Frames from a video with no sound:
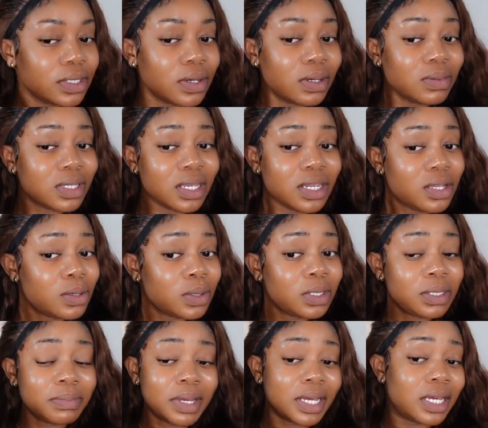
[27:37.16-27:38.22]
So I'm just gonna
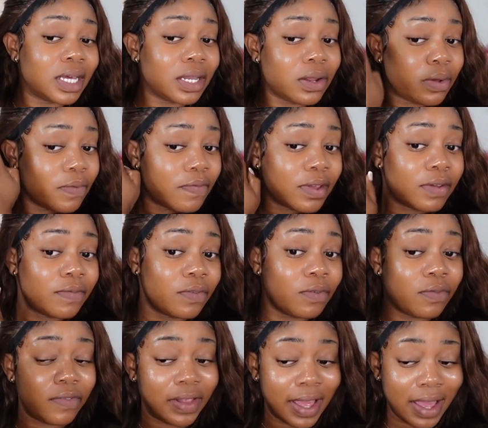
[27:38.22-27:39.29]
use my good old
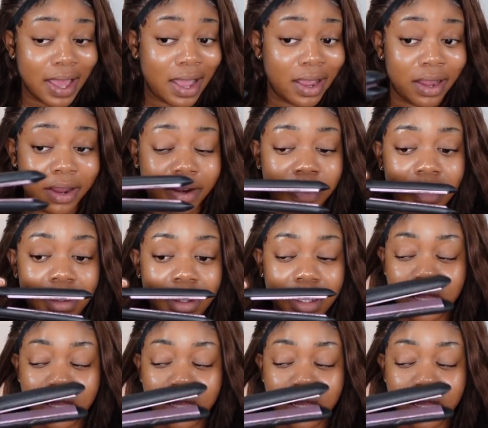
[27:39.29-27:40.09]
faithful flat iron.